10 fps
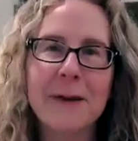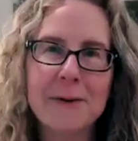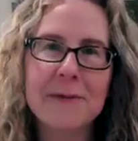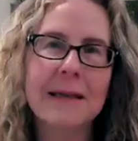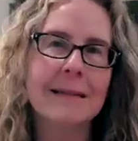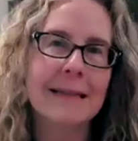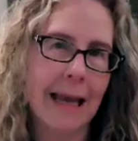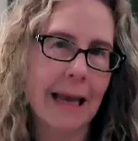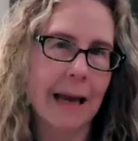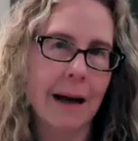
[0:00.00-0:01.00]
fifth
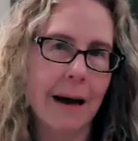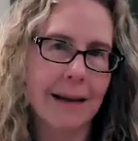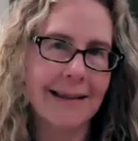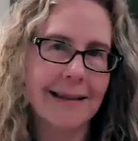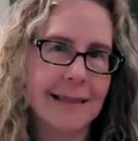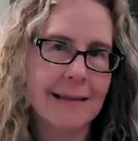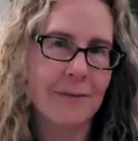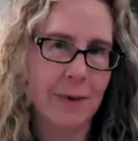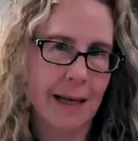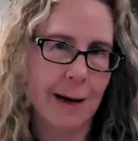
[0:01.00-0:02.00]
take on
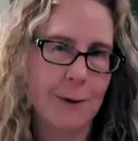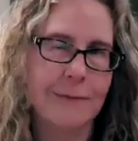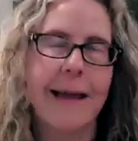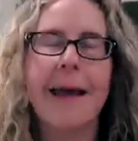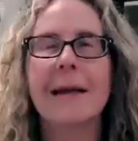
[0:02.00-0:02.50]
this video,